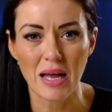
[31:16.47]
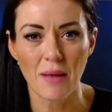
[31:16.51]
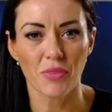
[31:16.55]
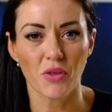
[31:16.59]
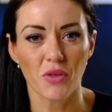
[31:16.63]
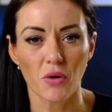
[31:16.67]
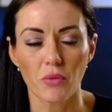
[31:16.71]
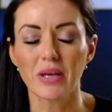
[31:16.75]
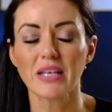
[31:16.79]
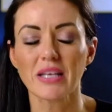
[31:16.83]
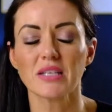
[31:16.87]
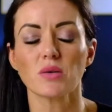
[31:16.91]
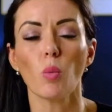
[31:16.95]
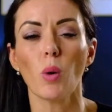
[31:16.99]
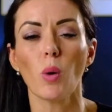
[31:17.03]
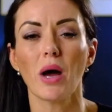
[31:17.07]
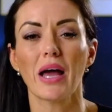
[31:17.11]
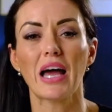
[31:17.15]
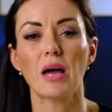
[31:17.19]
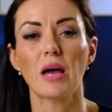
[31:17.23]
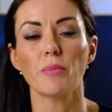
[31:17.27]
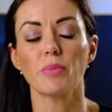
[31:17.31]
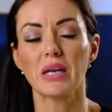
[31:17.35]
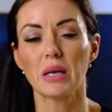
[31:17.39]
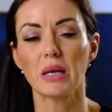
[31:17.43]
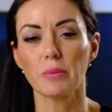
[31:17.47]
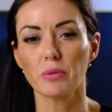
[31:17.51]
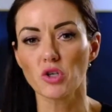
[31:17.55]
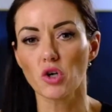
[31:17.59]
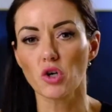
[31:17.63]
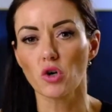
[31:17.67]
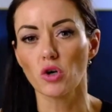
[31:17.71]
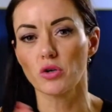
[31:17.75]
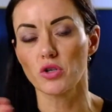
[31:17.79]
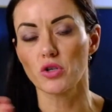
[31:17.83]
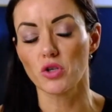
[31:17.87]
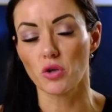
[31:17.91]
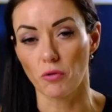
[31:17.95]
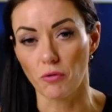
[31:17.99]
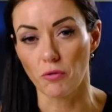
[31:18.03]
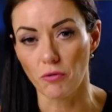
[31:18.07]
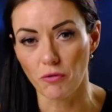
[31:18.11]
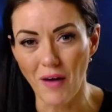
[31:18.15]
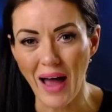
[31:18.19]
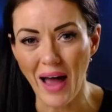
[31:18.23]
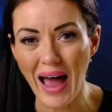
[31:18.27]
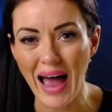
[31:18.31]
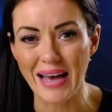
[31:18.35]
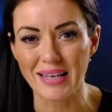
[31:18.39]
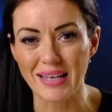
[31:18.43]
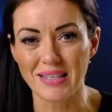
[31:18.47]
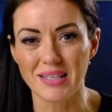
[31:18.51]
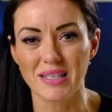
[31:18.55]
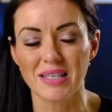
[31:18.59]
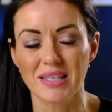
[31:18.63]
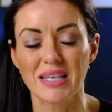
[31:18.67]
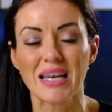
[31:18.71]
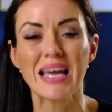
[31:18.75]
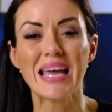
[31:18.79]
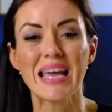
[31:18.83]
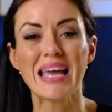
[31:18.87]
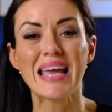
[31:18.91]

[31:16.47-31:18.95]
The reason why I've been able to grow so fast